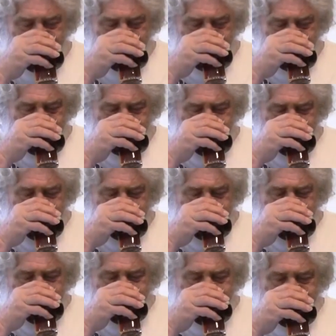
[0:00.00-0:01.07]

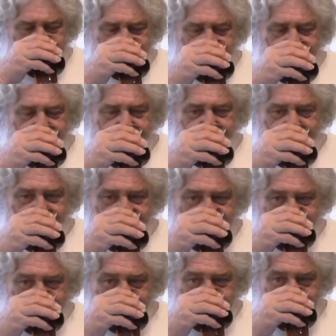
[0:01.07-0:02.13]

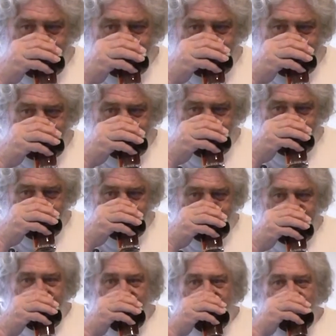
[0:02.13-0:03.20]

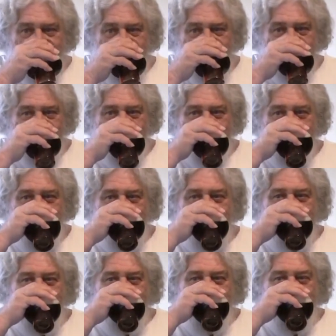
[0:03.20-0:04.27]

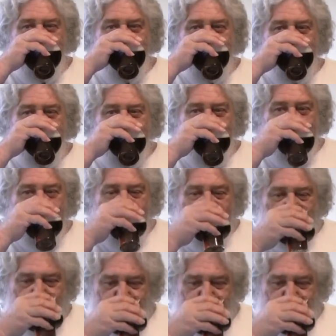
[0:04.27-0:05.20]
[no speech]